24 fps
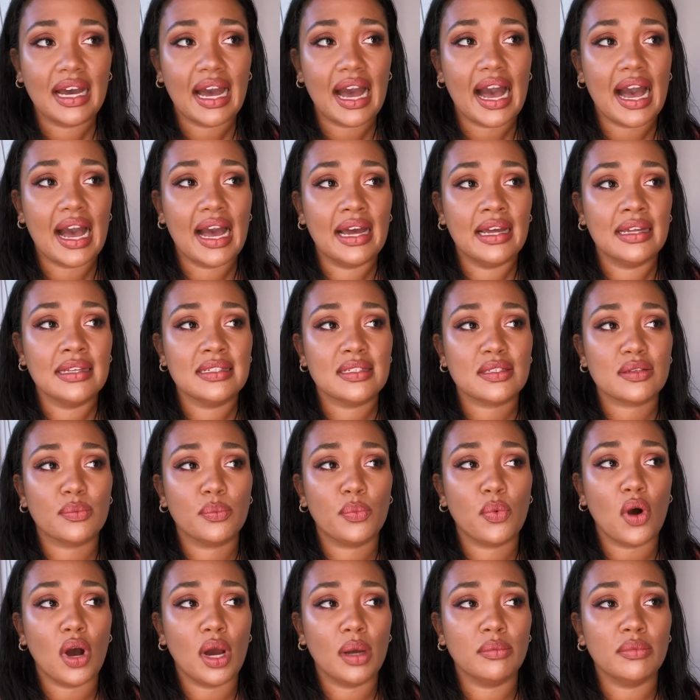And
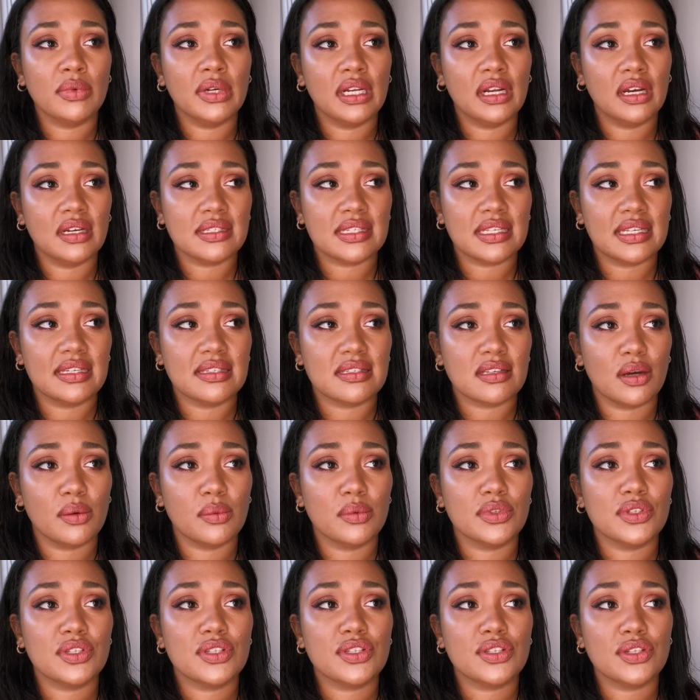what I'm realizing is I
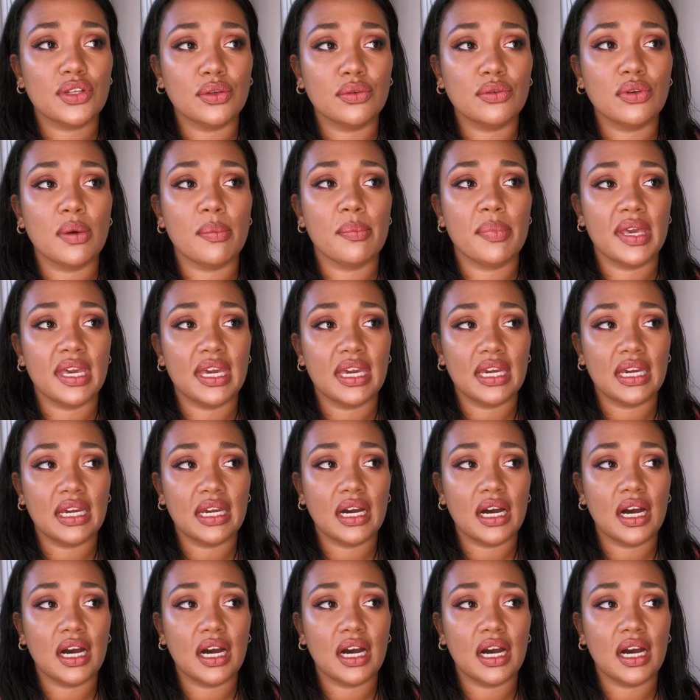would sooner be